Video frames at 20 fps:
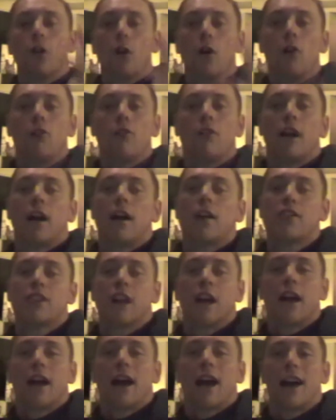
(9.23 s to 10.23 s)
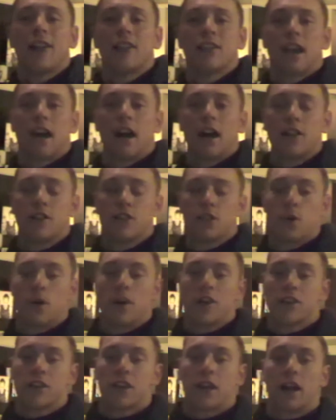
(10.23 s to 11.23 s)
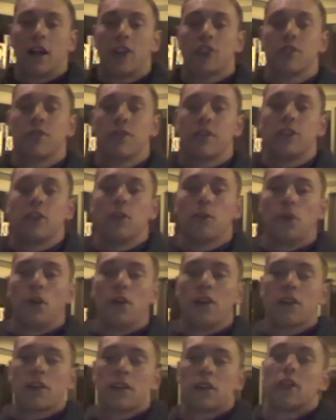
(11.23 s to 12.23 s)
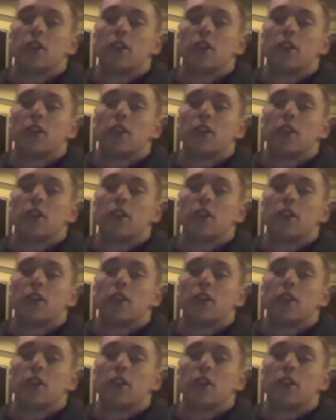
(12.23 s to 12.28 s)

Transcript: of the hashtag Ask Ads question and answer video blog.